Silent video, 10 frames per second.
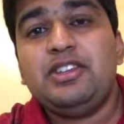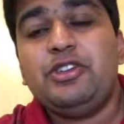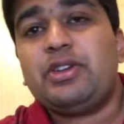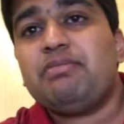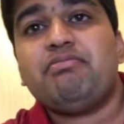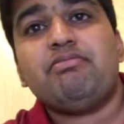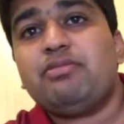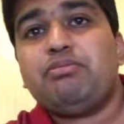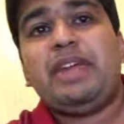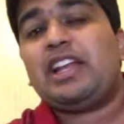You can
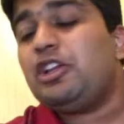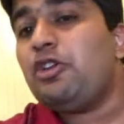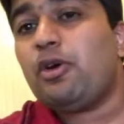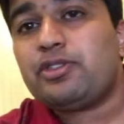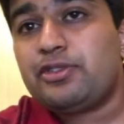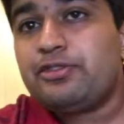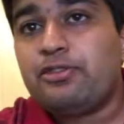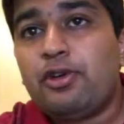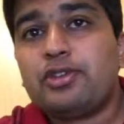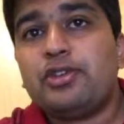make notes on
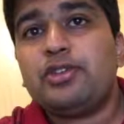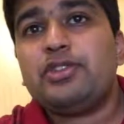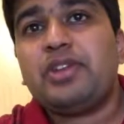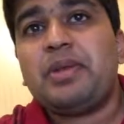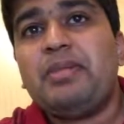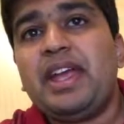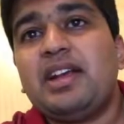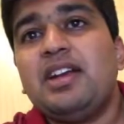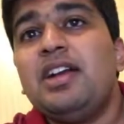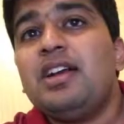photos, you can make
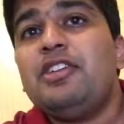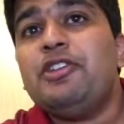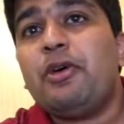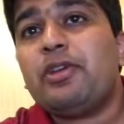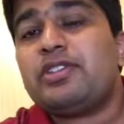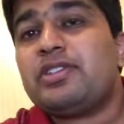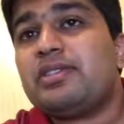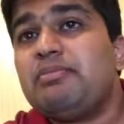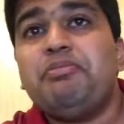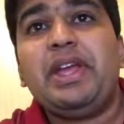
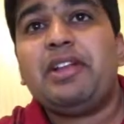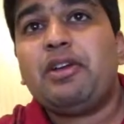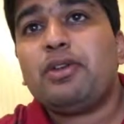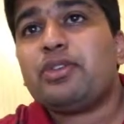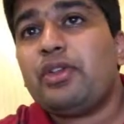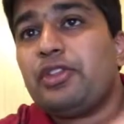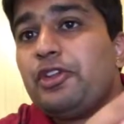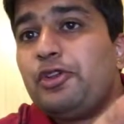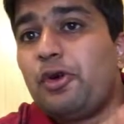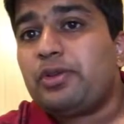big notes on the
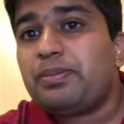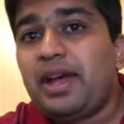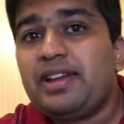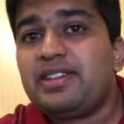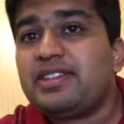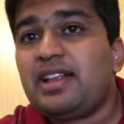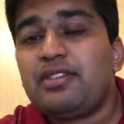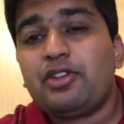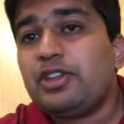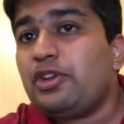notepad
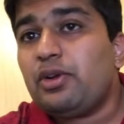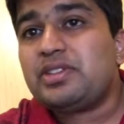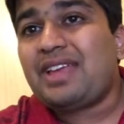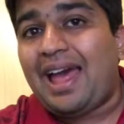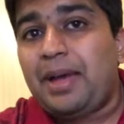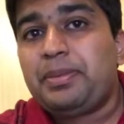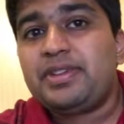itself, on the Notes app